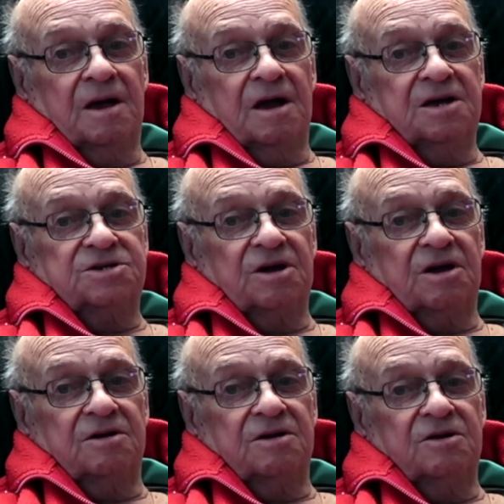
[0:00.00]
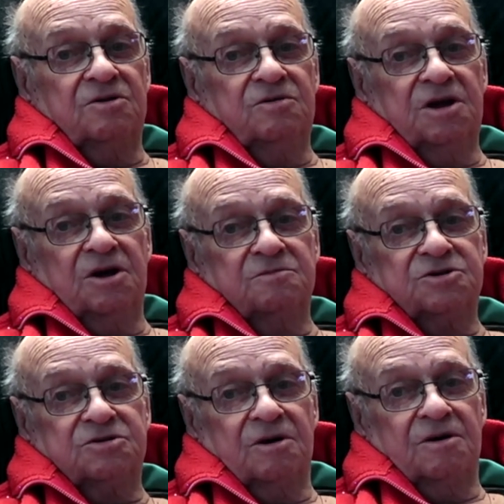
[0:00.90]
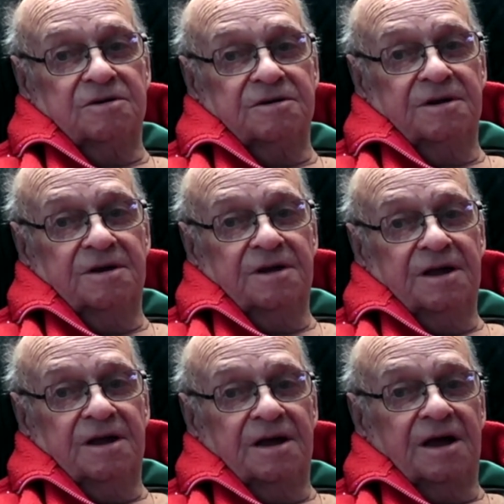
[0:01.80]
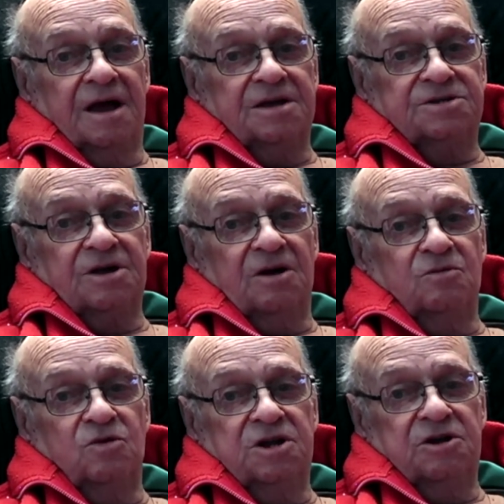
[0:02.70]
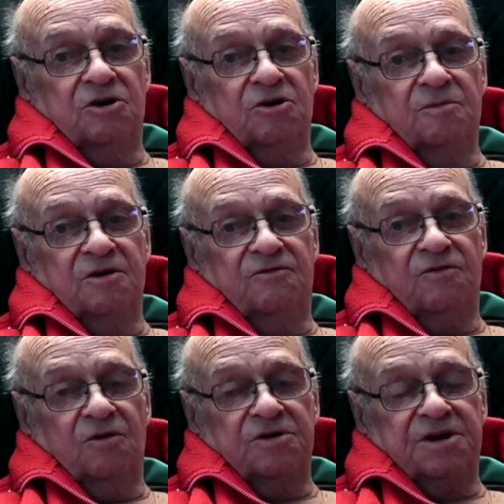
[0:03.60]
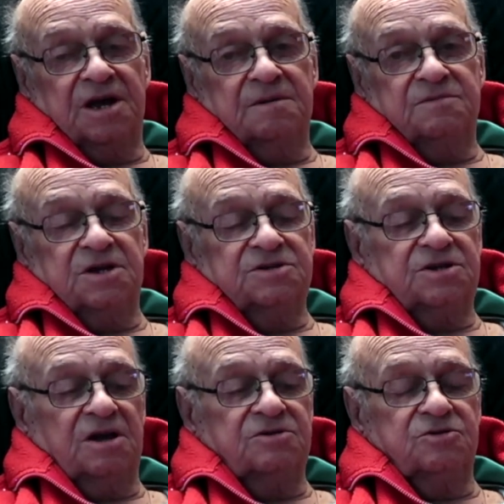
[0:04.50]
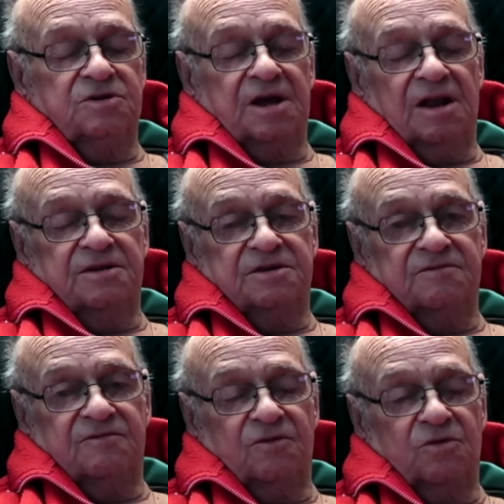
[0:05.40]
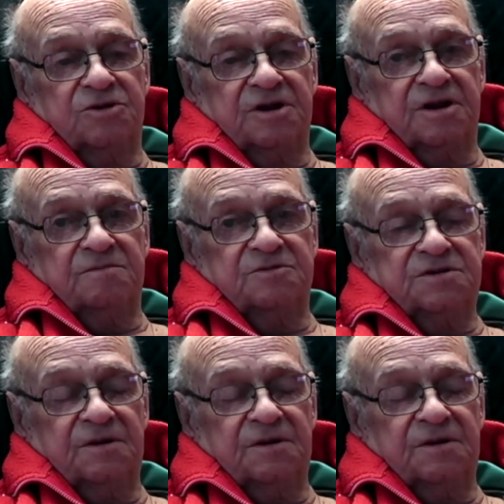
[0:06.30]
I saw Louis Armstrong. I saw Woody Herman 4 times. I saw Duke Ellington 4 times.